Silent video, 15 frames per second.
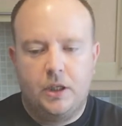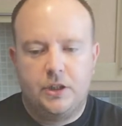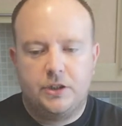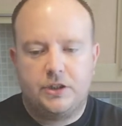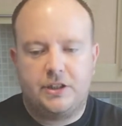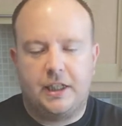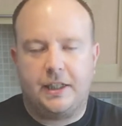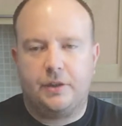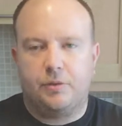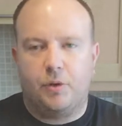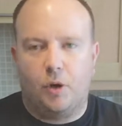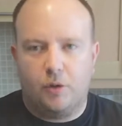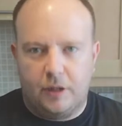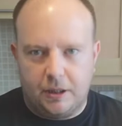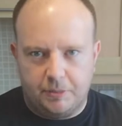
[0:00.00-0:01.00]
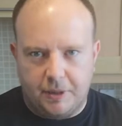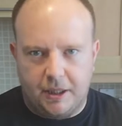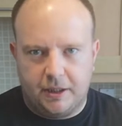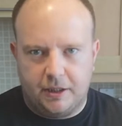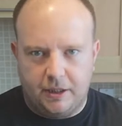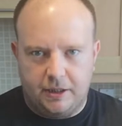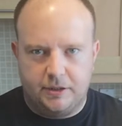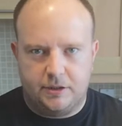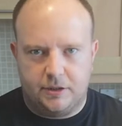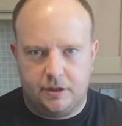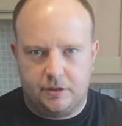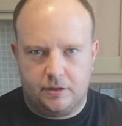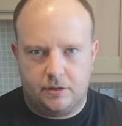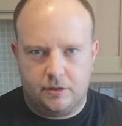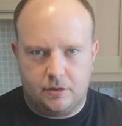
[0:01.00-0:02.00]
Steady Rolling Man is
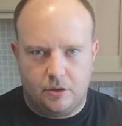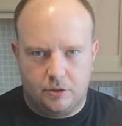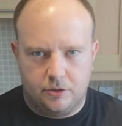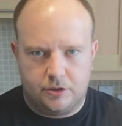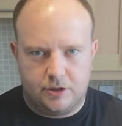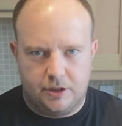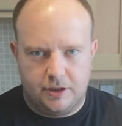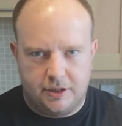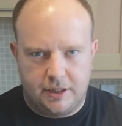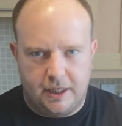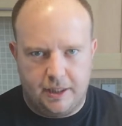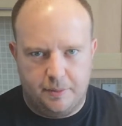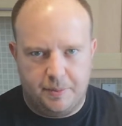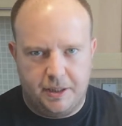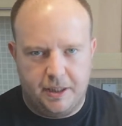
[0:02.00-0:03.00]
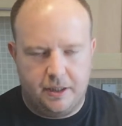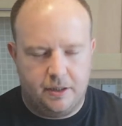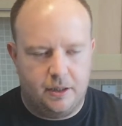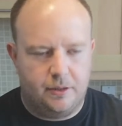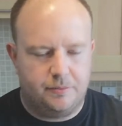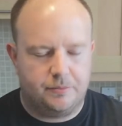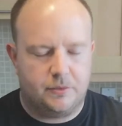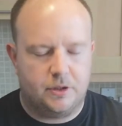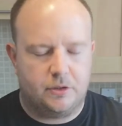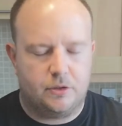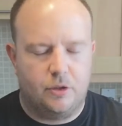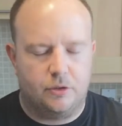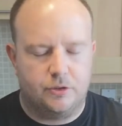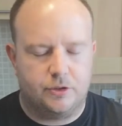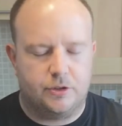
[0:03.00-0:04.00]
the constant day of beer.
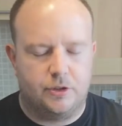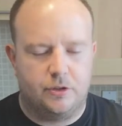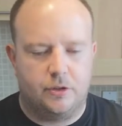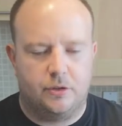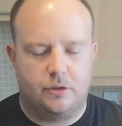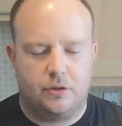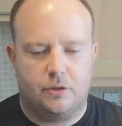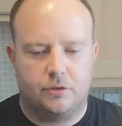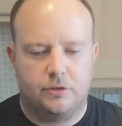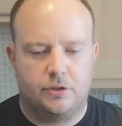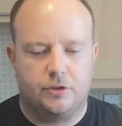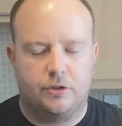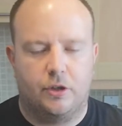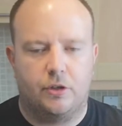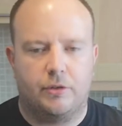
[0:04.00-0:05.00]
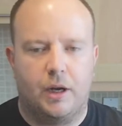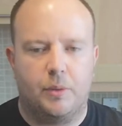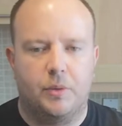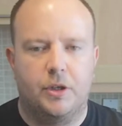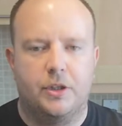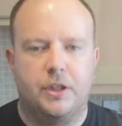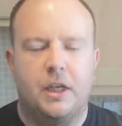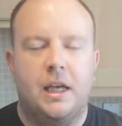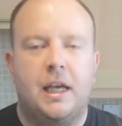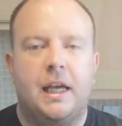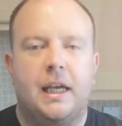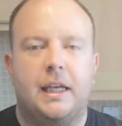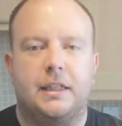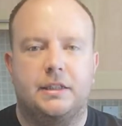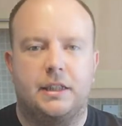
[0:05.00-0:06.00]
Constant's not the right word.
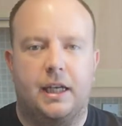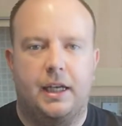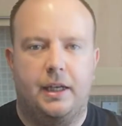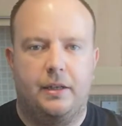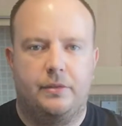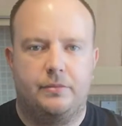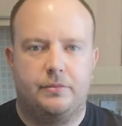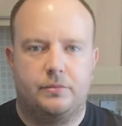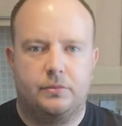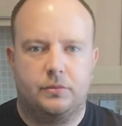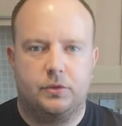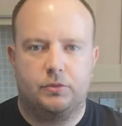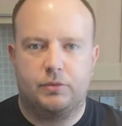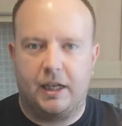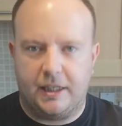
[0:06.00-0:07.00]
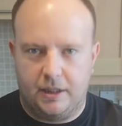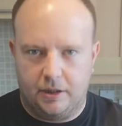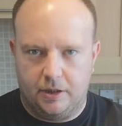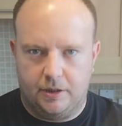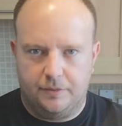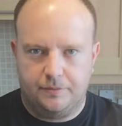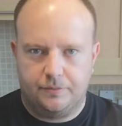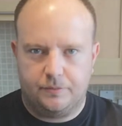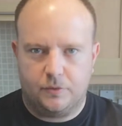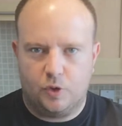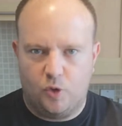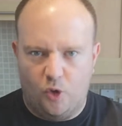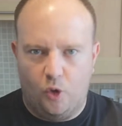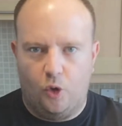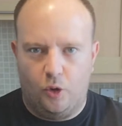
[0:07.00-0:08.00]
It's their regular
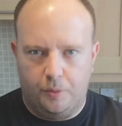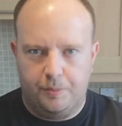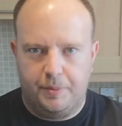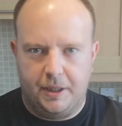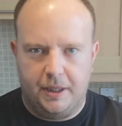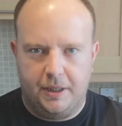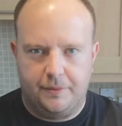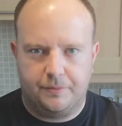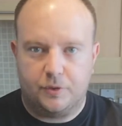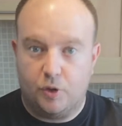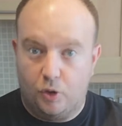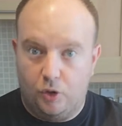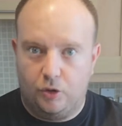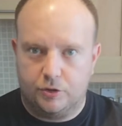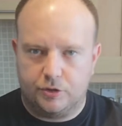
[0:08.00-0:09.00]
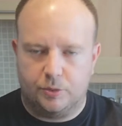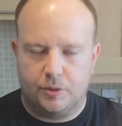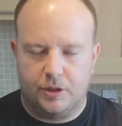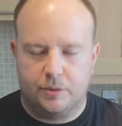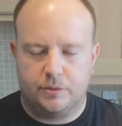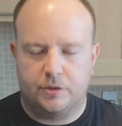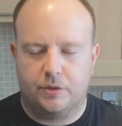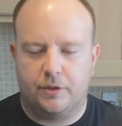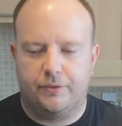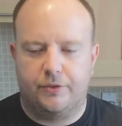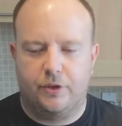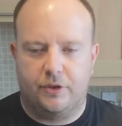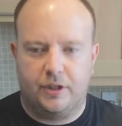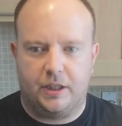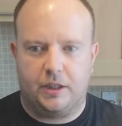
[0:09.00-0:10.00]
core beer. Core's the word I was looking
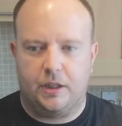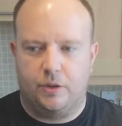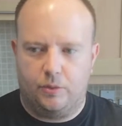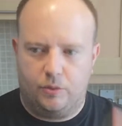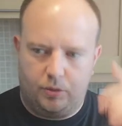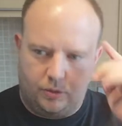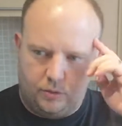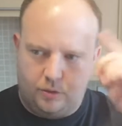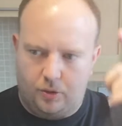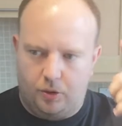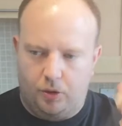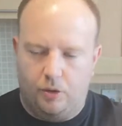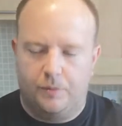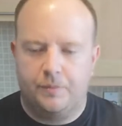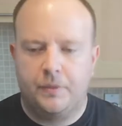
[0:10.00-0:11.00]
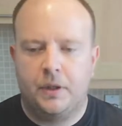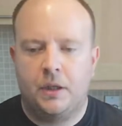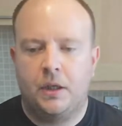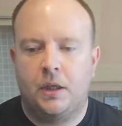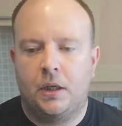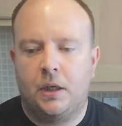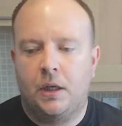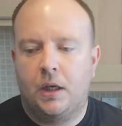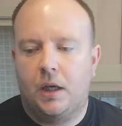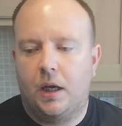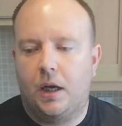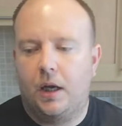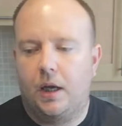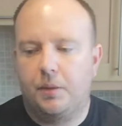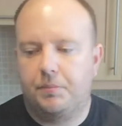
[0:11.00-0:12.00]
for. Thank you, Core.
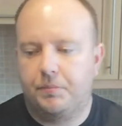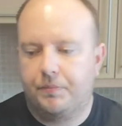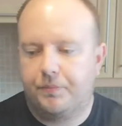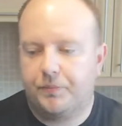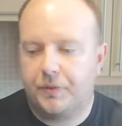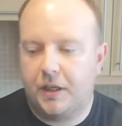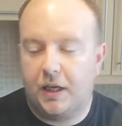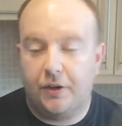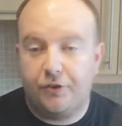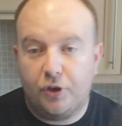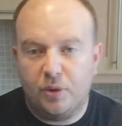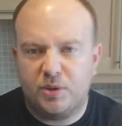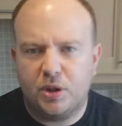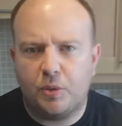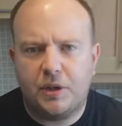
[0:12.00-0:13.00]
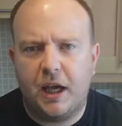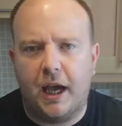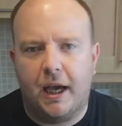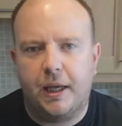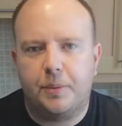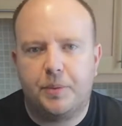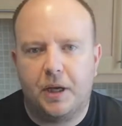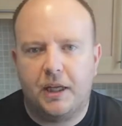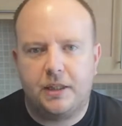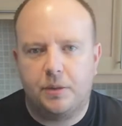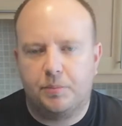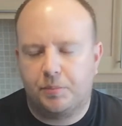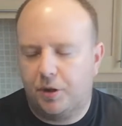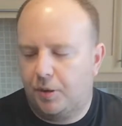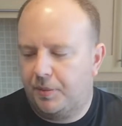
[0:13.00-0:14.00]
And I thought it was okay, but it
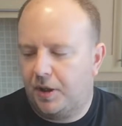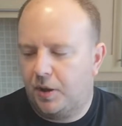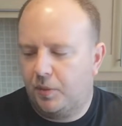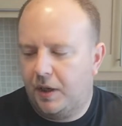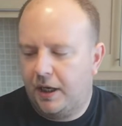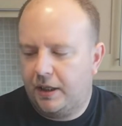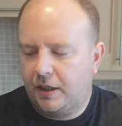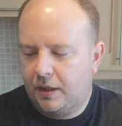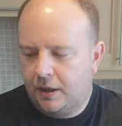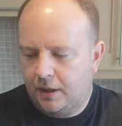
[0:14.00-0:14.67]
didn't blow me away.